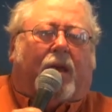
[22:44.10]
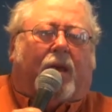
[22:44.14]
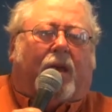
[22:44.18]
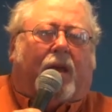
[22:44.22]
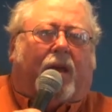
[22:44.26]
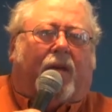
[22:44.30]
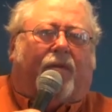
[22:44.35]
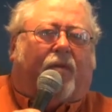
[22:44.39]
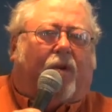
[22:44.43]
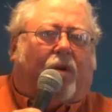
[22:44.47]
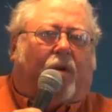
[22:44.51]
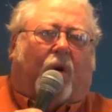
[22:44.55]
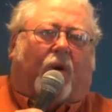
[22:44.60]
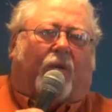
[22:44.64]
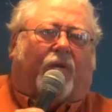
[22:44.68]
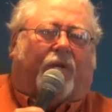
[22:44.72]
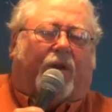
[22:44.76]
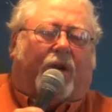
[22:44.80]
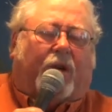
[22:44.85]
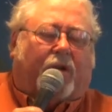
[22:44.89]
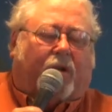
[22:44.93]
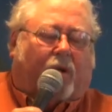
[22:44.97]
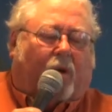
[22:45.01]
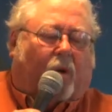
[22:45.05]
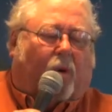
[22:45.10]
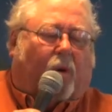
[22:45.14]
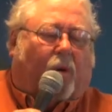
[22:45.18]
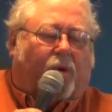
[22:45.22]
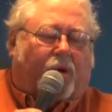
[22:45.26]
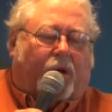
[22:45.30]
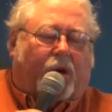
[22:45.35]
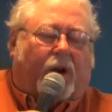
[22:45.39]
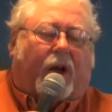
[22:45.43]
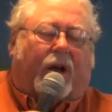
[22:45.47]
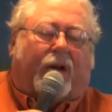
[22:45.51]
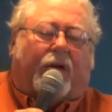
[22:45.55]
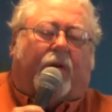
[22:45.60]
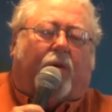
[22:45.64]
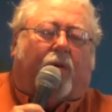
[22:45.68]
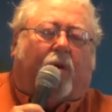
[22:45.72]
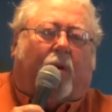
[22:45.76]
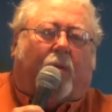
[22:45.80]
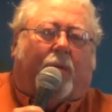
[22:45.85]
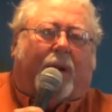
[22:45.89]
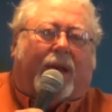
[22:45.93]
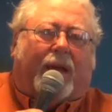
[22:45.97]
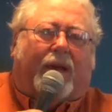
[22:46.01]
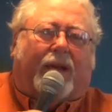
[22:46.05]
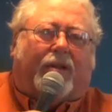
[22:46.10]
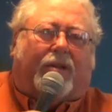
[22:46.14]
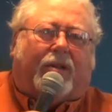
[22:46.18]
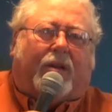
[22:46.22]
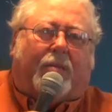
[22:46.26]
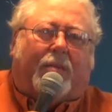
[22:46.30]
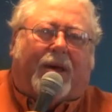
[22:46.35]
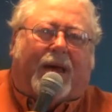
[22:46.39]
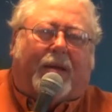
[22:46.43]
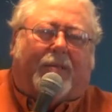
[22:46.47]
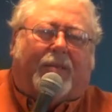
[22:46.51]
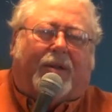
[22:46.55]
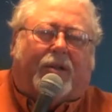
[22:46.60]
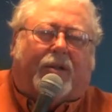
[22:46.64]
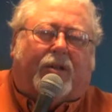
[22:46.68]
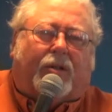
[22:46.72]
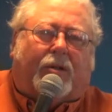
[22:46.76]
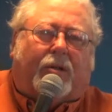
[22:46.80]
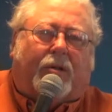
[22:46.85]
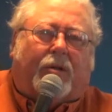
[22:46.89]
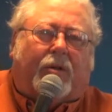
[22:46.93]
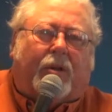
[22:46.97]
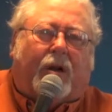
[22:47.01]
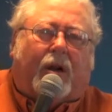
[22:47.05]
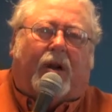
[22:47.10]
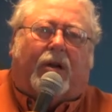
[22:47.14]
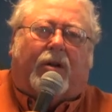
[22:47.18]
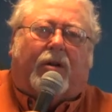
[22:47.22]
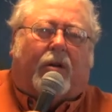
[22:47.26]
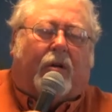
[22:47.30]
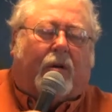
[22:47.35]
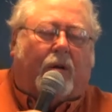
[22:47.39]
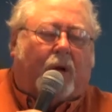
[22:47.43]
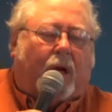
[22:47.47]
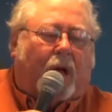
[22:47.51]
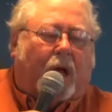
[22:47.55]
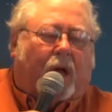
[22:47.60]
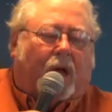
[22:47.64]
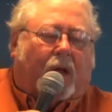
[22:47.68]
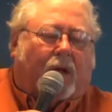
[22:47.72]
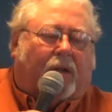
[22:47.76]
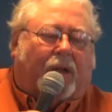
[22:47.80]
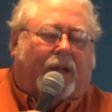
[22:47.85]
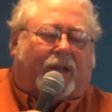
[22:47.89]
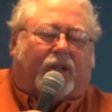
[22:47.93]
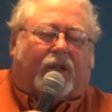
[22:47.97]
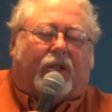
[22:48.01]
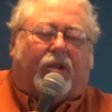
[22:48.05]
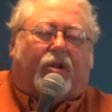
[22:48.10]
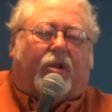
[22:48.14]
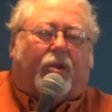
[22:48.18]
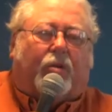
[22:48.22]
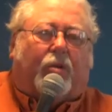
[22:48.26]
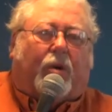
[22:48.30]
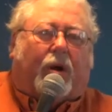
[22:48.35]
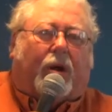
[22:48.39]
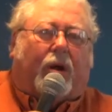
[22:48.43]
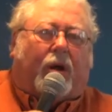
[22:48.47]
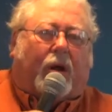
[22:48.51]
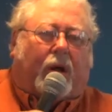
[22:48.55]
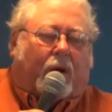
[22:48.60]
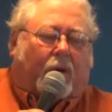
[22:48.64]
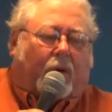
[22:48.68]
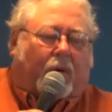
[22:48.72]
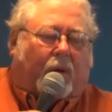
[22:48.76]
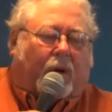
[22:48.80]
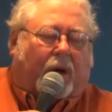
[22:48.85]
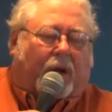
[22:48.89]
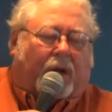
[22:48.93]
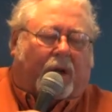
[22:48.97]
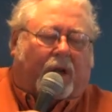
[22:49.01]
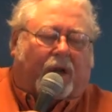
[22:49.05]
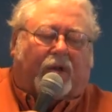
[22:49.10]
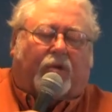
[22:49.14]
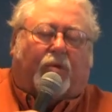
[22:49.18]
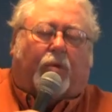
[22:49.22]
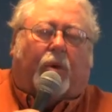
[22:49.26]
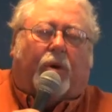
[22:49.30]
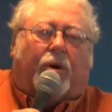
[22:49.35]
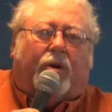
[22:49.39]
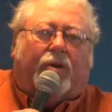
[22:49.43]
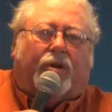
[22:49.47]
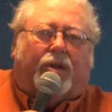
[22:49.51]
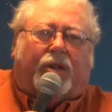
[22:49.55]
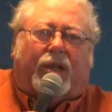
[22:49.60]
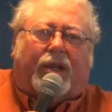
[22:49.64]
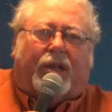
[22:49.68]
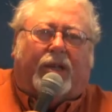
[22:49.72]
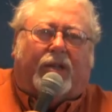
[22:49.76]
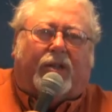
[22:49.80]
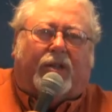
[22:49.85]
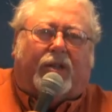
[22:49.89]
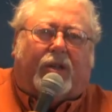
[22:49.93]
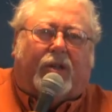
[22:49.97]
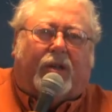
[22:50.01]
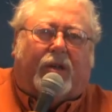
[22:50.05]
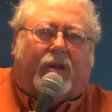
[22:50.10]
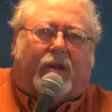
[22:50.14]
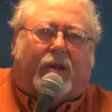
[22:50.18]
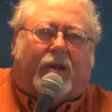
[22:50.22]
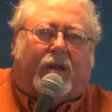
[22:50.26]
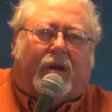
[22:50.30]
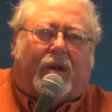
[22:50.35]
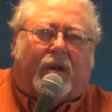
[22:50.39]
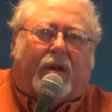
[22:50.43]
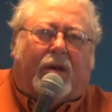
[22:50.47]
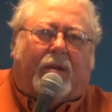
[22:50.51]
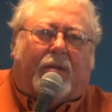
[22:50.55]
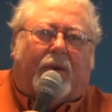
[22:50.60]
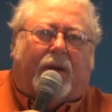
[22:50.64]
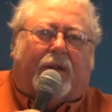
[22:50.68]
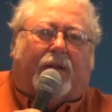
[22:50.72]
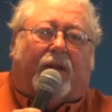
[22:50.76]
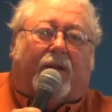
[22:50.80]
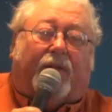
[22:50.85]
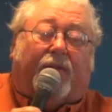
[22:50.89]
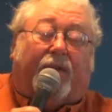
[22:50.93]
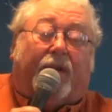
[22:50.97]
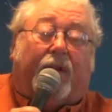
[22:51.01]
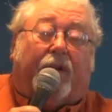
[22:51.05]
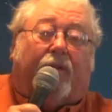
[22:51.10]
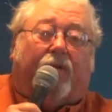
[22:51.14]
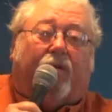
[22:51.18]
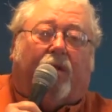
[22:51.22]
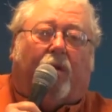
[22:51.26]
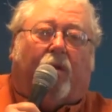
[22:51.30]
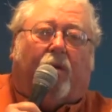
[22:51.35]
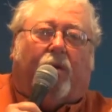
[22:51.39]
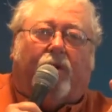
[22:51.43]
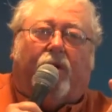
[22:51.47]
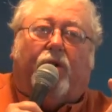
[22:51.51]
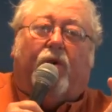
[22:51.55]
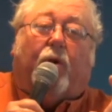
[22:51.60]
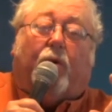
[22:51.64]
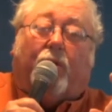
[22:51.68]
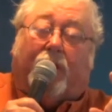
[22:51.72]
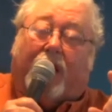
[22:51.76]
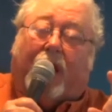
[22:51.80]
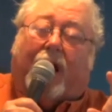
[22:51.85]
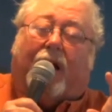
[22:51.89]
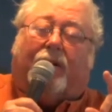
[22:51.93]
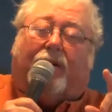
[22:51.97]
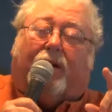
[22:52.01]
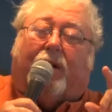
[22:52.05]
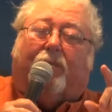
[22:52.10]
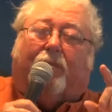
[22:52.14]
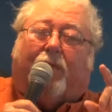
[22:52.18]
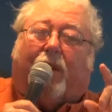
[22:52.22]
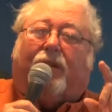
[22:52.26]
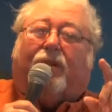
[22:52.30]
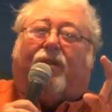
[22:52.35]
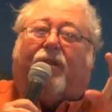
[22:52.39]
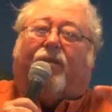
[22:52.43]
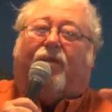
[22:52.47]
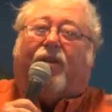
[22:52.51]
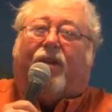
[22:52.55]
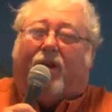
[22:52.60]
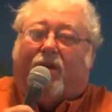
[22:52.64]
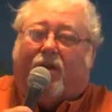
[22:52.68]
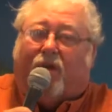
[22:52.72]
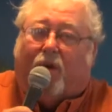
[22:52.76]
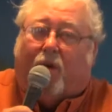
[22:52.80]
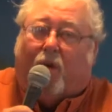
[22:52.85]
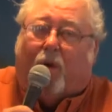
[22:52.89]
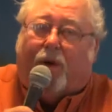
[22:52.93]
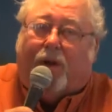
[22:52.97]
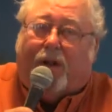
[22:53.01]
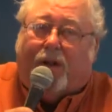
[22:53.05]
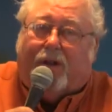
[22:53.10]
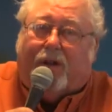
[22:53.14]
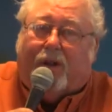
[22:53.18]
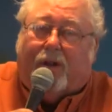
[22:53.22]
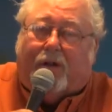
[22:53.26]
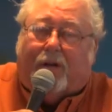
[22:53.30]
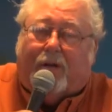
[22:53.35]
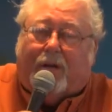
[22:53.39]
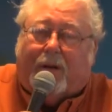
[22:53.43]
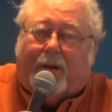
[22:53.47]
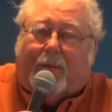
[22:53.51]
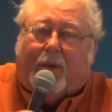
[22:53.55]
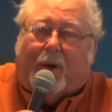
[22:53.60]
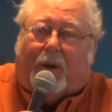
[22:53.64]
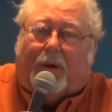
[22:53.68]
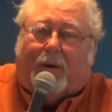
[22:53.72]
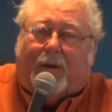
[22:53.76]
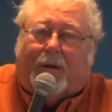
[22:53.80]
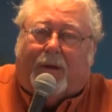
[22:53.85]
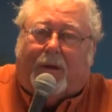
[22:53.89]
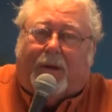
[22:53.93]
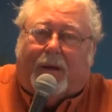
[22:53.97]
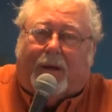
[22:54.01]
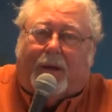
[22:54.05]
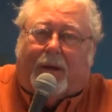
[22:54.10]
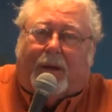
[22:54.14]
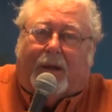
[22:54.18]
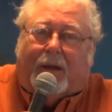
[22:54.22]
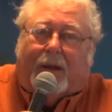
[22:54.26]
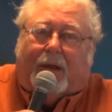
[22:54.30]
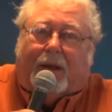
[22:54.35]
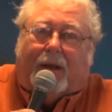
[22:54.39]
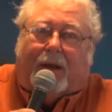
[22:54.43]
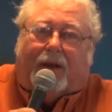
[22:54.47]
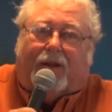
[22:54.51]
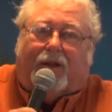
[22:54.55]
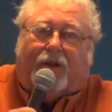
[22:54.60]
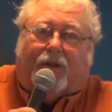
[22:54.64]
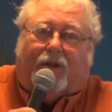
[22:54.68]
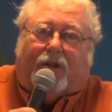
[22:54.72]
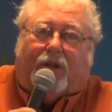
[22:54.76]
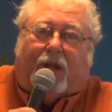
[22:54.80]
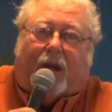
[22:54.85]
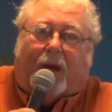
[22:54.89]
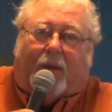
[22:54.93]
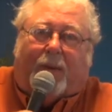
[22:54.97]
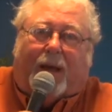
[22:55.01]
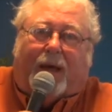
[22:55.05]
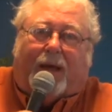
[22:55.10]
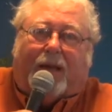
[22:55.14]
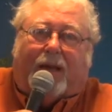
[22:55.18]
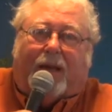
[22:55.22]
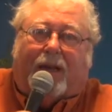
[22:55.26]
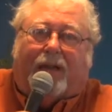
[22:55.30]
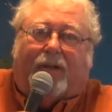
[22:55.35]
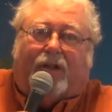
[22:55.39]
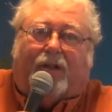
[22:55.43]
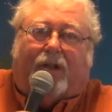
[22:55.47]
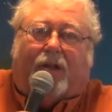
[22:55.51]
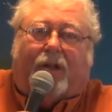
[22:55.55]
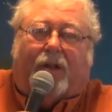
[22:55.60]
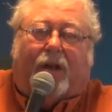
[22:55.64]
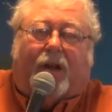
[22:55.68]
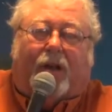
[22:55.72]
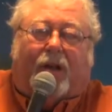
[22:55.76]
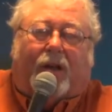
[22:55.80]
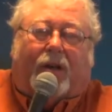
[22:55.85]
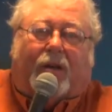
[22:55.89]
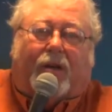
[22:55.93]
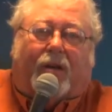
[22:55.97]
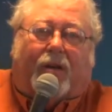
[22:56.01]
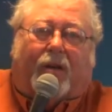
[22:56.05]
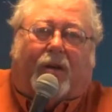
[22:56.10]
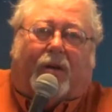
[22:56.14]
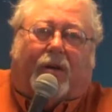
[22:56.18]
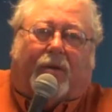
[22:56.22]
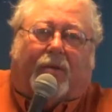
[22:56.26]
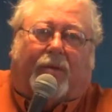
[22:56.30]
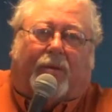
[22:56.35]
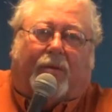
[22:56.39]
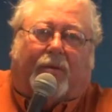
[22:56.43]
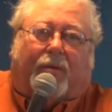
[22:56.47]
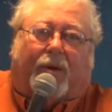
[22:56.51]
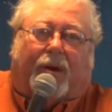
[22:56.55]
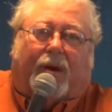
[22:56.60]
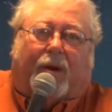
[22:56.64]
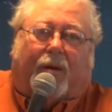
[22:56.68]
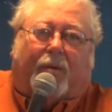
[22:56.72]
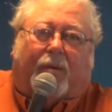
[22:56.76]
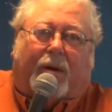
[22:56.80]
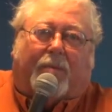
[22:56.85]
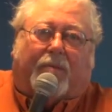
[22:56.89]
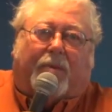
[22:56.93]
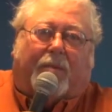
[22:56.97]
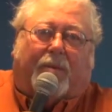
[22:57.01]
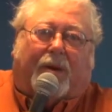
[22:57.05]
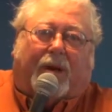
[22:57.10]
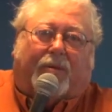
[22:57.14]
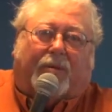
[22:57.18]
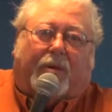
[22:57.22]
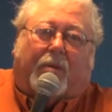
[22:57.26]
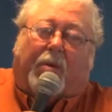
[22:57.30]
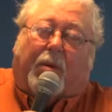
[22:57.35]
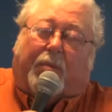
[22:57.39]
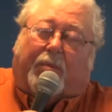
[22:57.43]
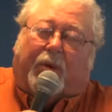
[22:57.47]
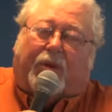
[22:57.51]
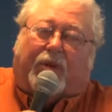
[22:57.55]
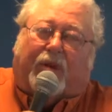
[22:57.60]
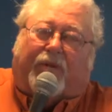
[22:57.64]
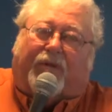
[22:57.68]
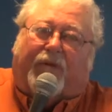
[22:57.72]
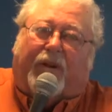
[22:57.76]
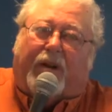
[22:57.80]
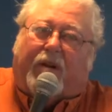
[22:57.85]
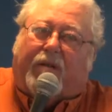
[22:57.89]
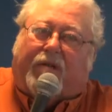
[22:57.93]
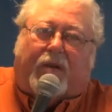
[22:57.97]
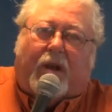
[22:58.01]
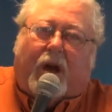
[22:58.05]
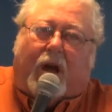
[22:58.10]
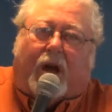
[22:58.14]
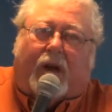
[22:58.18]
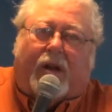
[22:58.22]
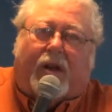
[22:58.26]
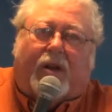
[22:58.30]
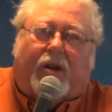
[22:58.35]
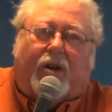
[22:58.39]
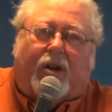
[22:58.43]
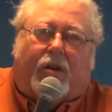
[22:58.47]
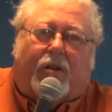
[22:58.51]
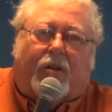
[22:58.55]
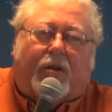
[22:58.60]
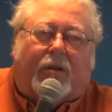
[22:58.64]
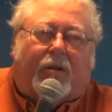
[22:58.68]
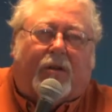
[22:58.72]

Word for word: If you don't fear the Lord, you're not going to obey His commandments. You're not going to listen to what, uh, what His Word says. But the fear of the Lord, you know, God can put the fear of the Lord in you. Come on. I should tell my kids, you know, when I whip them, I am going to put the fear of God in you.